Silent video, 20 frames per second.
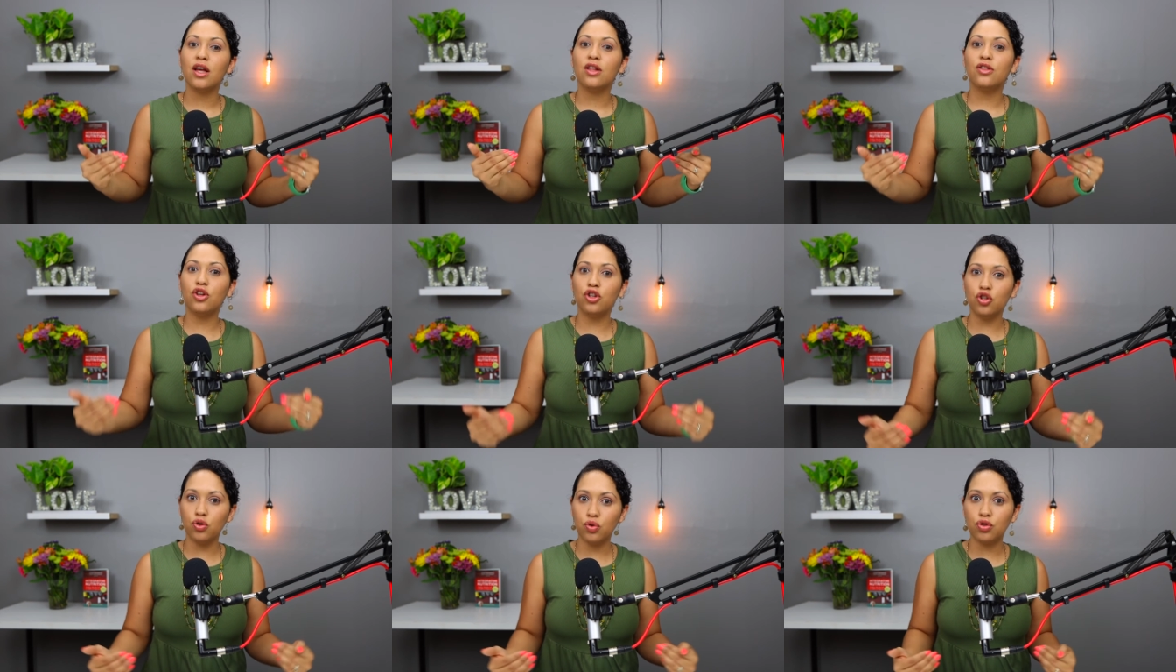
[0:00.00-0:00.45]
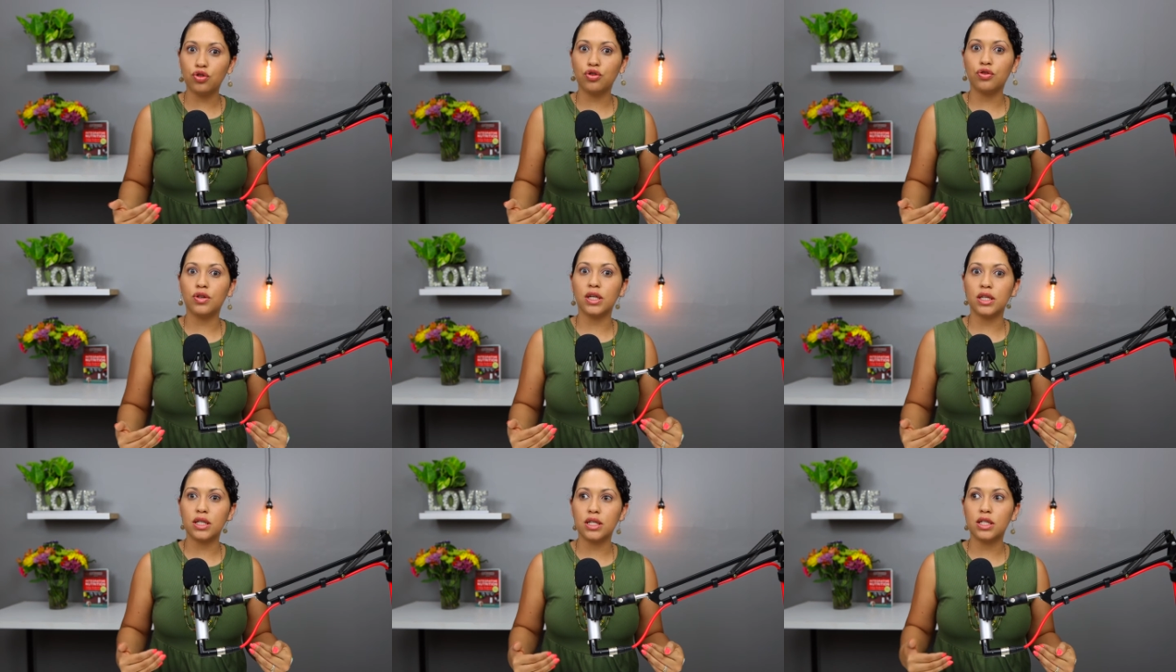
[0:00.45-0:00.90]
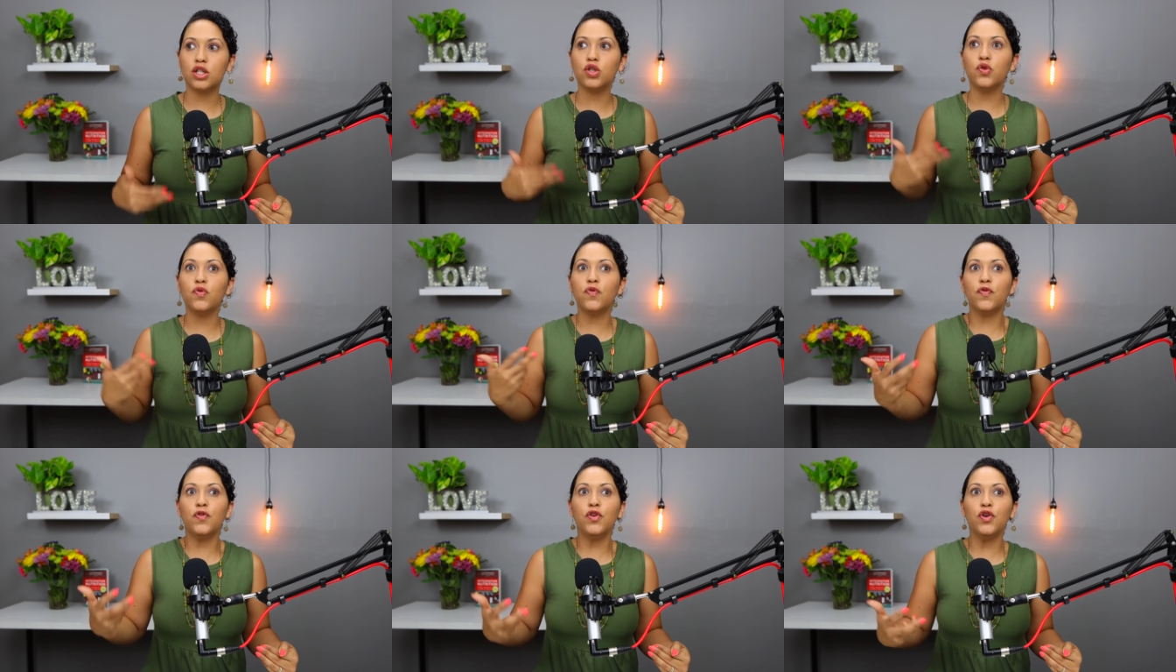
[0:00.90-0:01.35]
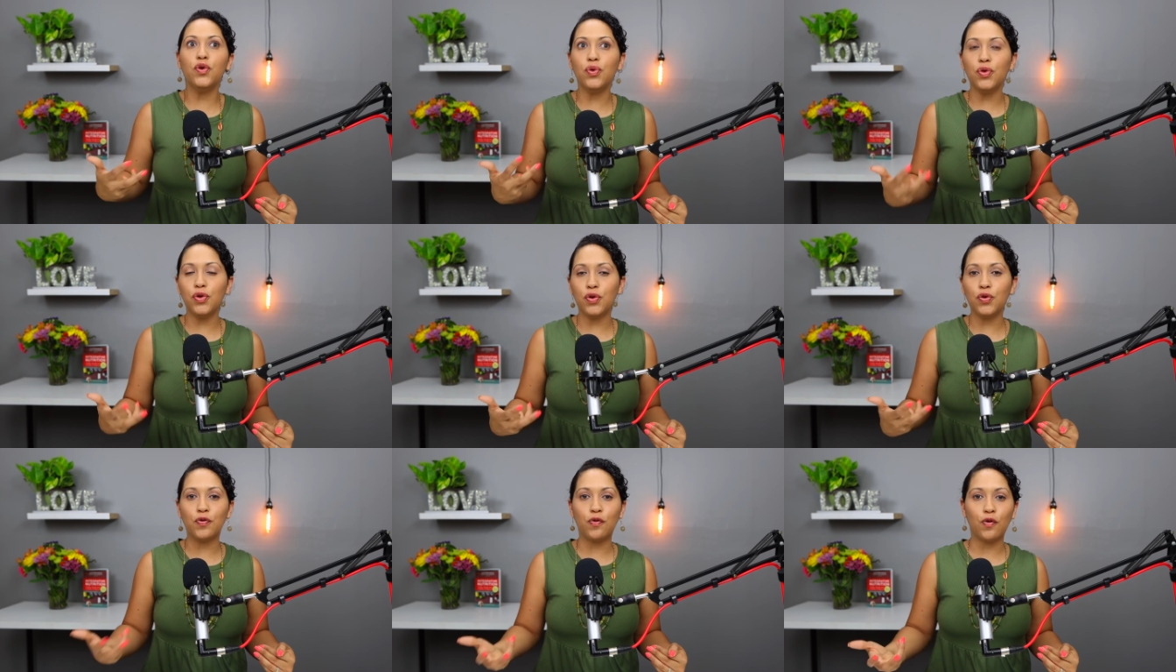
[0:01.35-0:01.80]
the nutrients to fuel
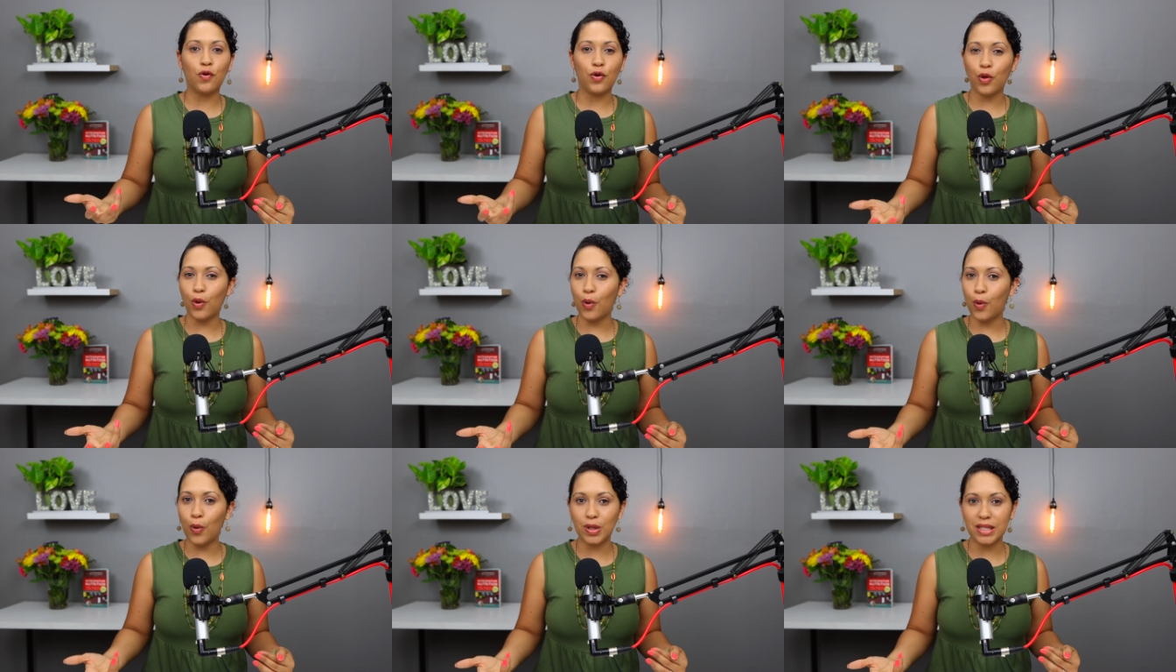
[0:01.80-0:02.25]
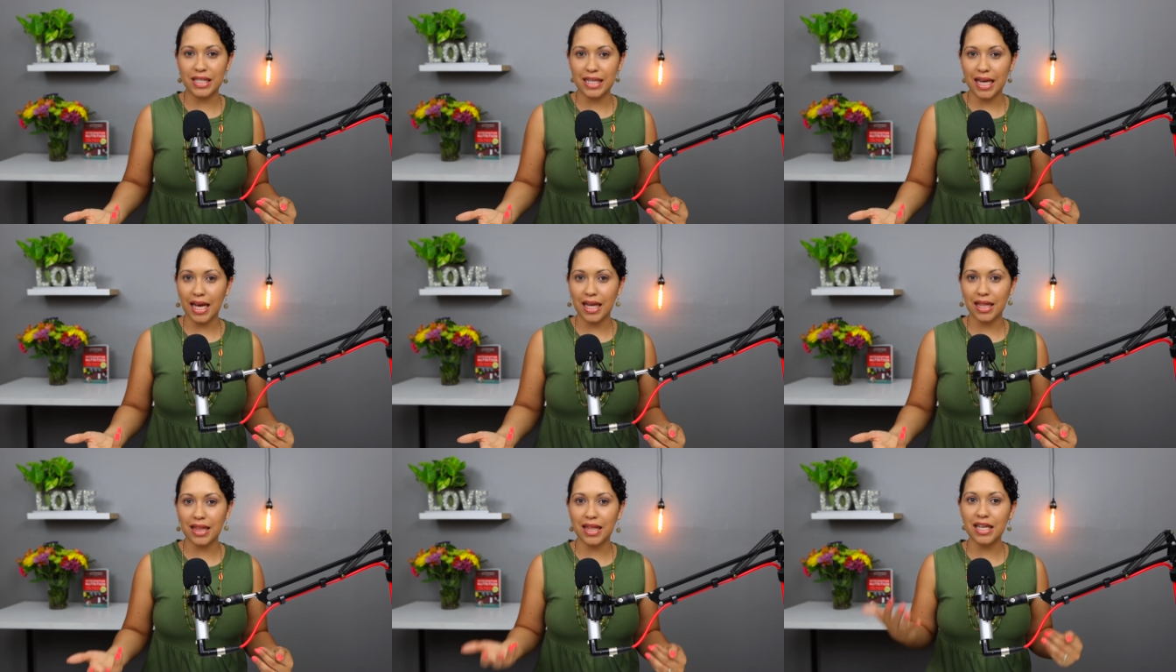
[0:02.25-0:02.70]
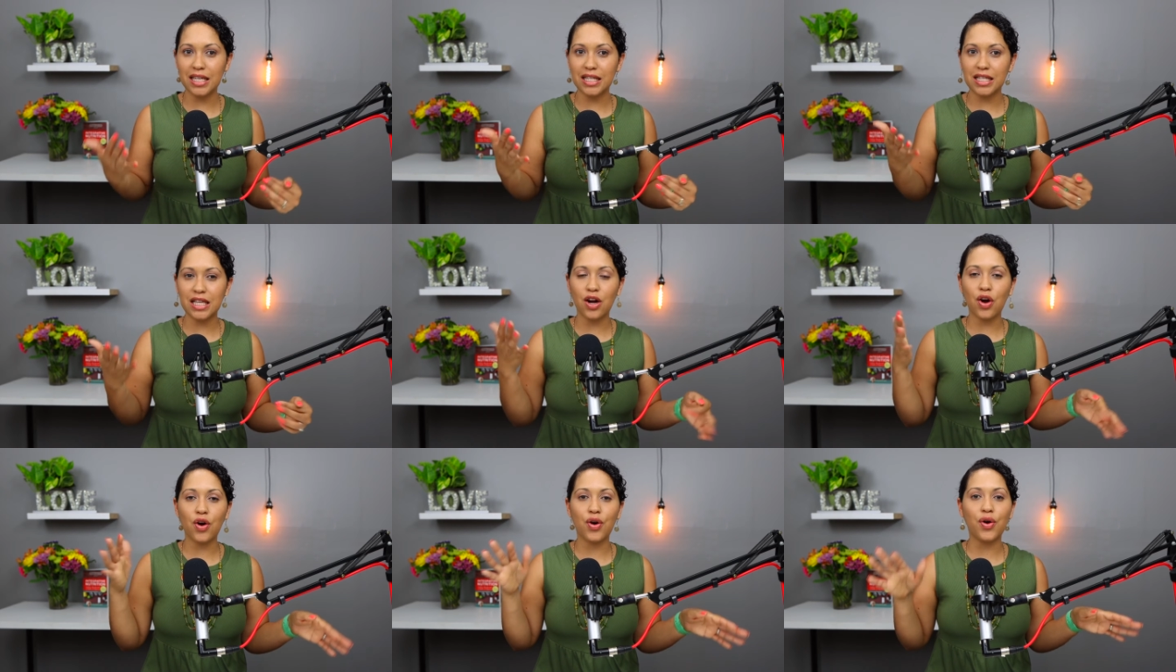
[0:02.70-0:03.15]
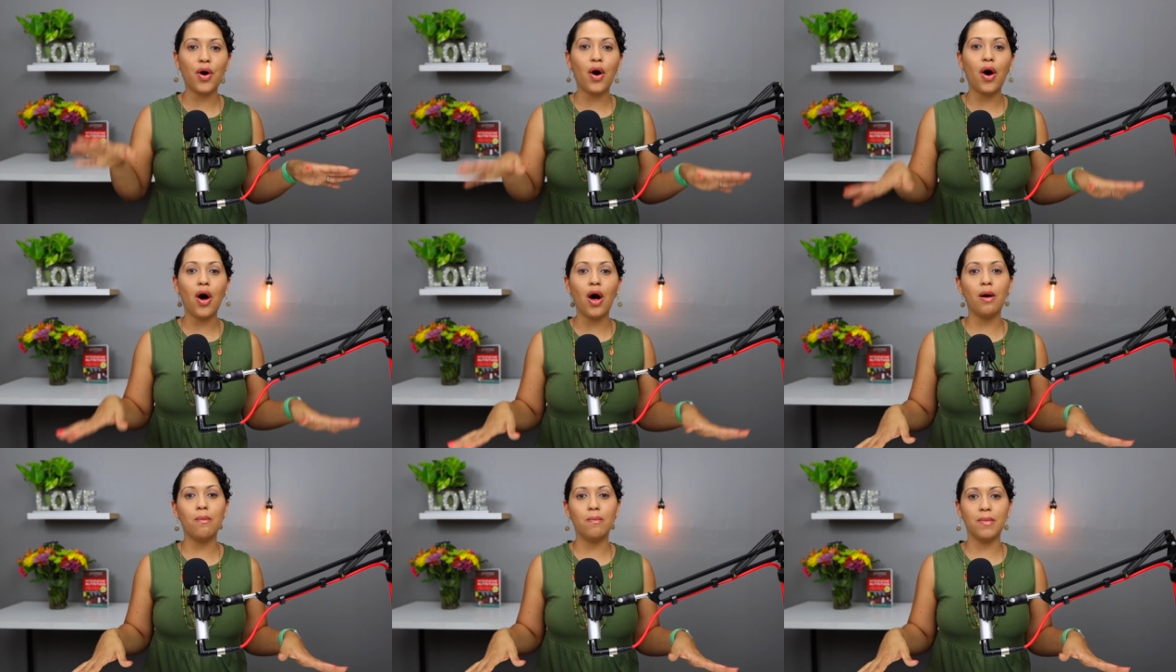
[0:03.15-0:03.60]
you for the whole day. Things that are
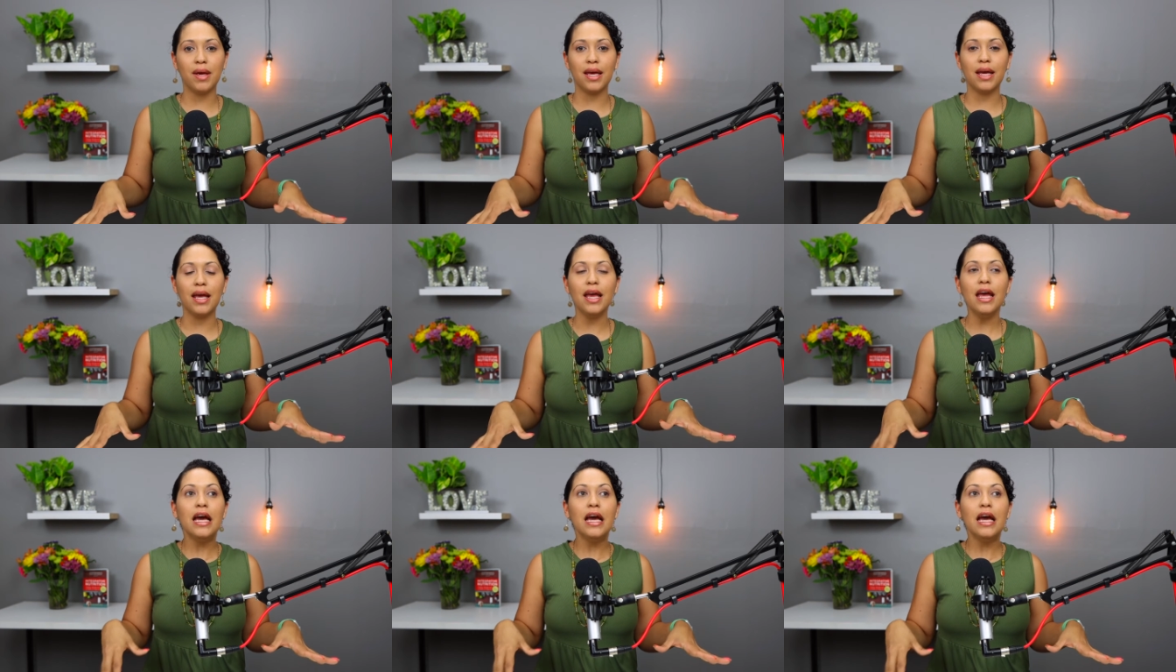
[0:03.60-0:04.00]
calming